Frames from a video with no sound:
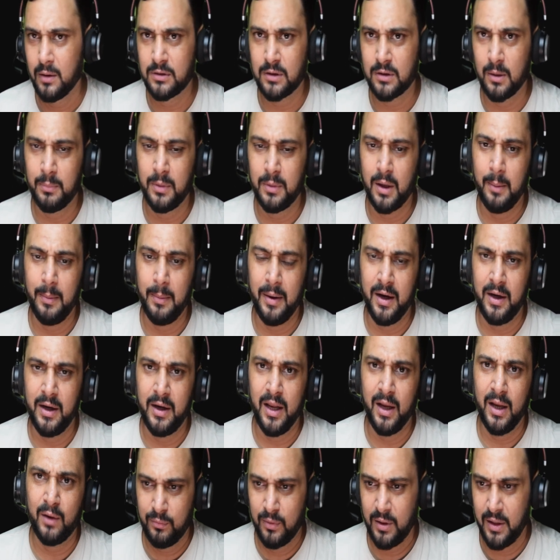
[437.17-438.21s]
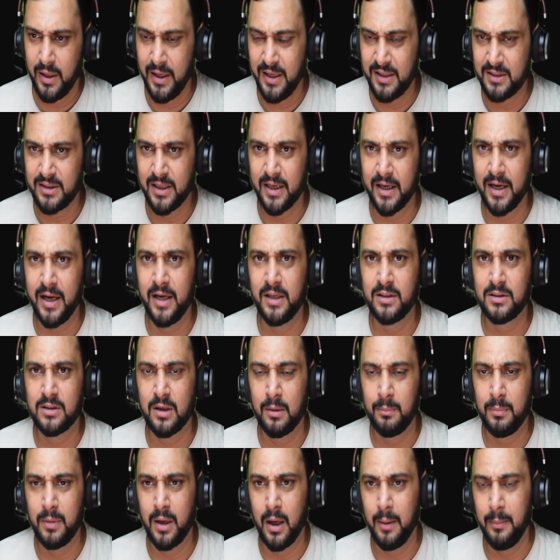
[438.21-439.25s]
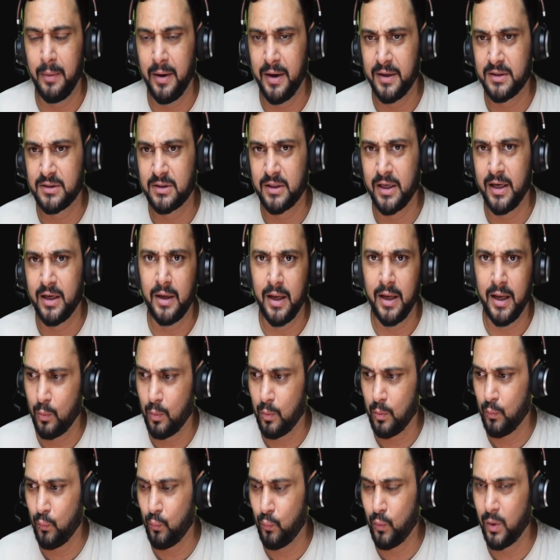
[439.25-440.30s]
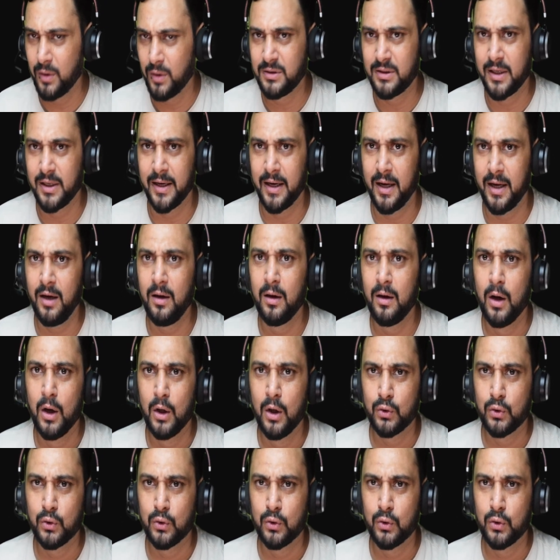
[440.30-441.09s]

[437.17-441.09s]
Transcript: Sometimes it takes 3 seconds, sometimes it take 1 second.